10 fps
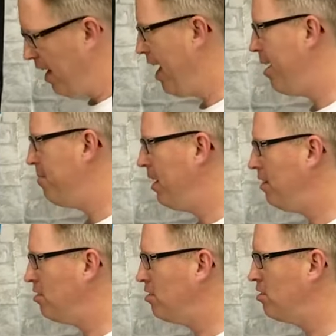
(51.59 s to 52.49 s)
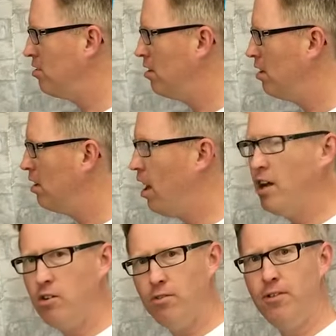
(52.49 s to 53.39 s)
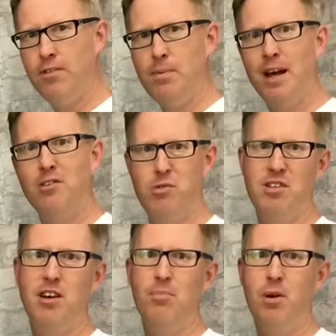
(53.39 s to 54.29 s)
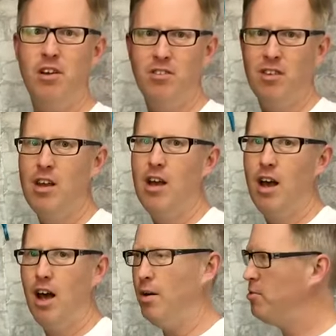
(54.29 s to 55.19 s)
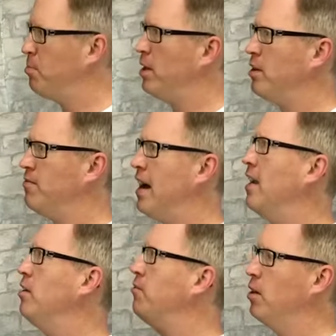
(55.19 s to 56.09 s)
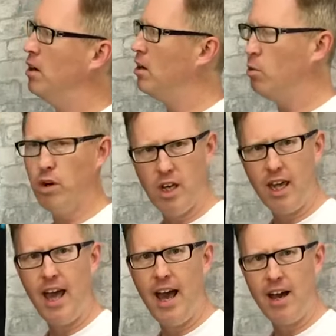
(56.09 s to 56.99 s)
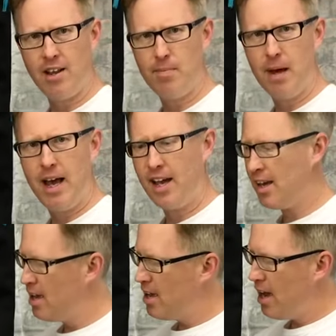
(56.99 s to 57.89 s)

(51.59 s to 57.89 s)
It's £150 retail price, which is pretty good value for what you get out of the bag.